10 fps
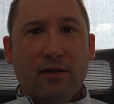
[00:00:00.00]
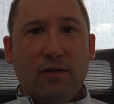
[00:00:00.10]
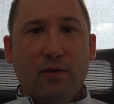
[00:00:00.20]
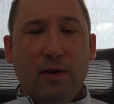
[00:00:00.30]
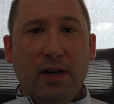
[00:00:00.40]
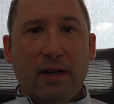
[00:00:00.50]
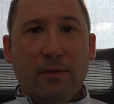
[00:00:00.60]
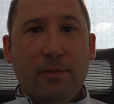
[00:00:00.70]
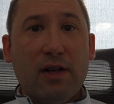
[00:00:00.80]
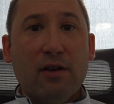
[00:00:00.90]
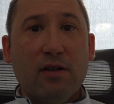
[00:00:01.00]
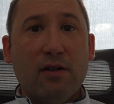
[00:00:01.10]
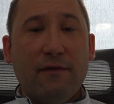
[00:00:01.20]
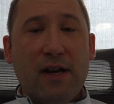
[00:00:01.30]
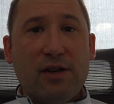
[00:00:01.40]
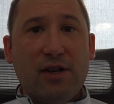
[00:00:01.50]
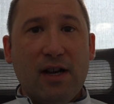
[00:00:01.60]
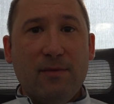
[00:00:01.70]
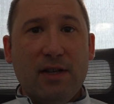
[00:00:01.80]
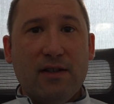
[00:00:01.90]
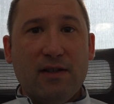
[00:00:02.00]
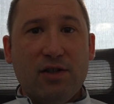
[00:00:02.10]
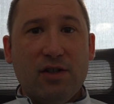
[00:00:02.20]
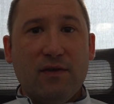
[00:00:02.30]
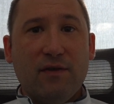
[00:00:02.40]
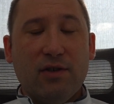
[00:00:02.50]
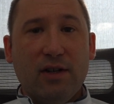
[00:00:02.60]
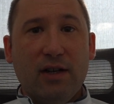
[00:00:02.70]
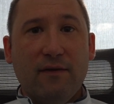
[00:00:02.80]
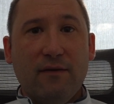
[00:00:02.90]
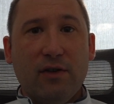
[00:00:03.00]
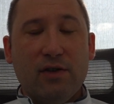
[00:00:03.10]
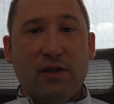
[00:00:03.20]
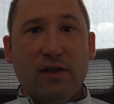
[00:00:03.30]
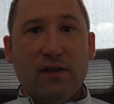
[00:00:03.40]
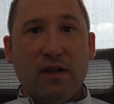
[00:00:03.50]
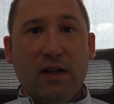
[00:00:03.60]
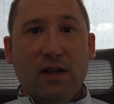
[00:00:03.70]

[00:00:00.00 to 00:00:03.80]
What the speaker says: doing bigger fasciotomy incisions versus